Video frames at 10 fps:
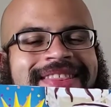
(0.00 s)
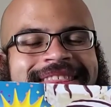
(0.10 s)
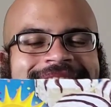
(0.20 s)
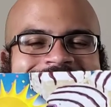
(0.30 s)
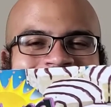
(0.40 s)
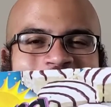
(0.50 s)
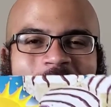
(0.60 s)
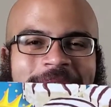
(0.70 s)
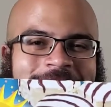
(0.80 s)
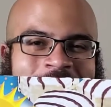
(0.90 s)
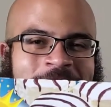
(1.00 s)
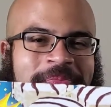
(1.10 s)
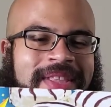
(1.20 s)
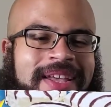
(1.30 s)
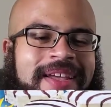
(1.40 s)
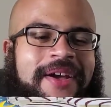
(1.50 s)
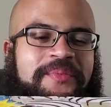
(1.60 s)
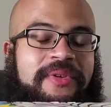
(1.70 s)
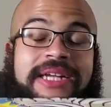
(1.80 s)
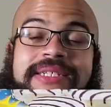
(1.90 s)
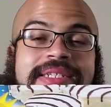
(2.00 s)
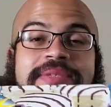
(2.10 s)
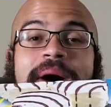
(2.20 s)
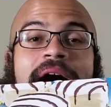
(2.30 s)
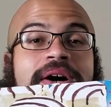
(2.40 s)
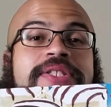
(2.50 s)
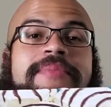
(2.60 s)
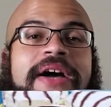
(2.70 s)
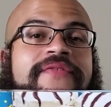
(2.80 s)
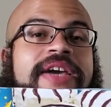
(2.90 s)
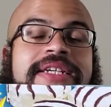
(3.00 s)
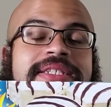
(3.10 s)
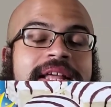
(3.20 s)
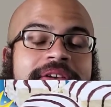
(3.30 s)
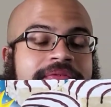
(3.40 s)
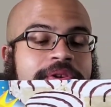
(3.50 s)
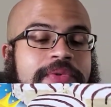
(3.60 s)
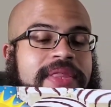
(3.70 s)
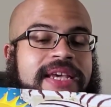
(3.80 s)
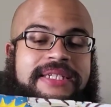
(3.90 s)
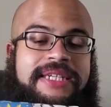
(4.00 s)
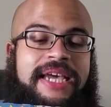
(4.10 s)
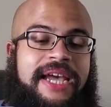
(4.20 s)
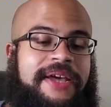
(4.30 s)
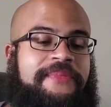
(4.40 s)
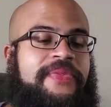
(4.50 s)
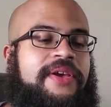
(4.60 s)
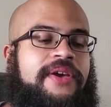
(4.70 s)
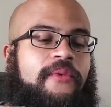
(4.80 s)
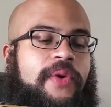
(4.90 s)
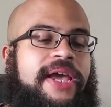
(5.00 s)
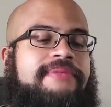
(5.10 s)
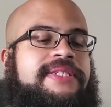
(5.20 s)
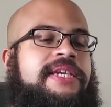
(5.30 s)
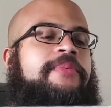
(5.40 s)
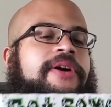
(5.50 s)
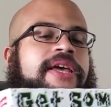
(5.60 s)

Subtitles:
This one brings a smile to my face like few things can. We have zebra